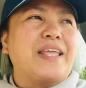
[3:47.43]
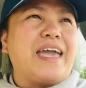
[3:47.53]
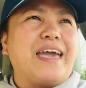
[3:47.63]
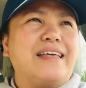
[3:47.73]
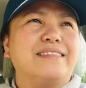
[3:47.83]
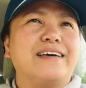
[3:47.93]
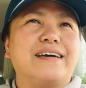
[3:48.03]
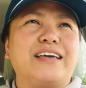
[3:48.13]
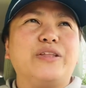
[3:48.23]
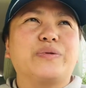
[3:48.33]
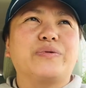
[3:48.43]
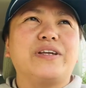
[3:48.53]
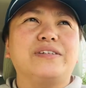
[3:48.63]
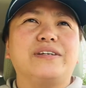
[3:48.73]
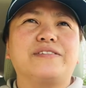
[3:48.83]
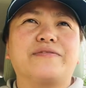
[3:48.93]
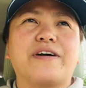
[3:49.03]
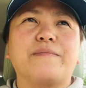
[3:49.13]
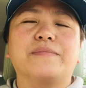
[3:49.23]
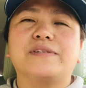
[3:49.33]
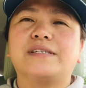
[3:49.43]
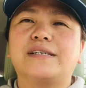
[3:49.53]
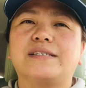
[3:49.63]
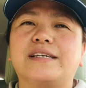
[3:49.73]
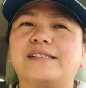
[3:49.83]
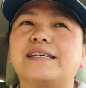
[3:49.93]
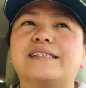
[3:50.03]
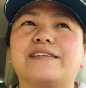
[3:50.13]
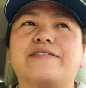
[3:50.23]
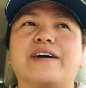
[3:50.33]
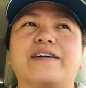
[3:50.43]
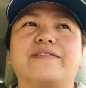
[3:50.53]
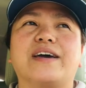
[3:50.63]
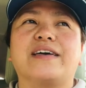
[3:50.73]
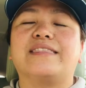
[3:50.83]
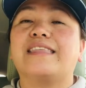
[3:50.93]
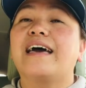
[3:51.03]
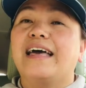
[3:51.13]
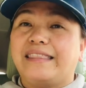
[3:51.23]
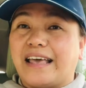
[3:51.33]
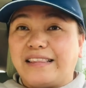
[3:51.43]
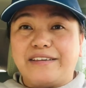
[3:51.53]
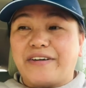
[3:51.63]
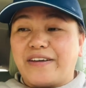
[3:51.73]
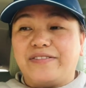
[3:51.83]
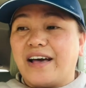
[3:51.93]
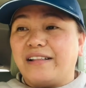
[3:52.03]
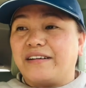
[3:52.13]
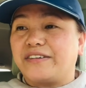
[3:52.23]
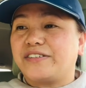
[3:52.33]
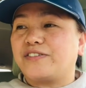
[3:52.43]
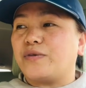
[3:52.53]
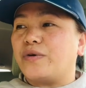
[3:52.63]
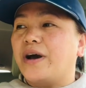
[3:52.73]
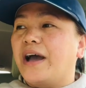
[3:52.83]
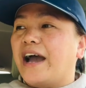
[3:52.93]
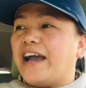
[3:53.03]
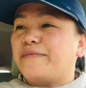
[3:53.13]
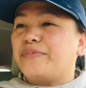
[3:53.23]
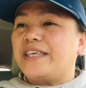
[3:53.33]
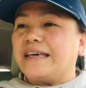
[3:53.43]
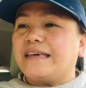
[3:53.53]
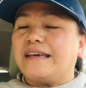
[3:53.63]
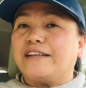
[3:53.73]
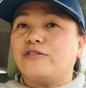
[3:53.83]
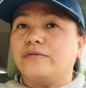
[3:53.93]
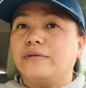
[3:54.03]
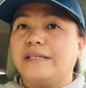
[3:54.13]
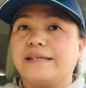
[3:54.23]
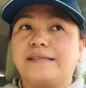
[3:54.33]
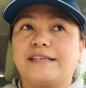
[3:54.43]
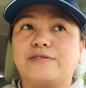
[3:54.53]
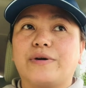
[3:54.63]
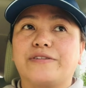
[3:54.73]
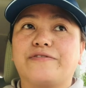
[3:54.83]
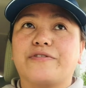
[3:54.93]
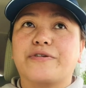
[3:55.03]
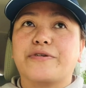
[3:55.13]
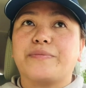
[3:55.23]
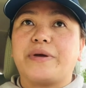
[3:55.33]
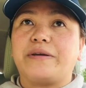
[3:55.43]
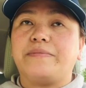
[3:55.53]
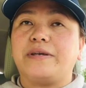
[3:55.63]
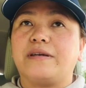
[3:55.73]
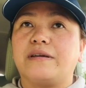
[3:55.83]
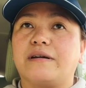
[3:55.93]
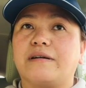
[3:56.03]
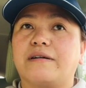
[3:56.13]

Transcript: and it ranges from $60, $65 and $95. So I'm thinking to list this one for maybe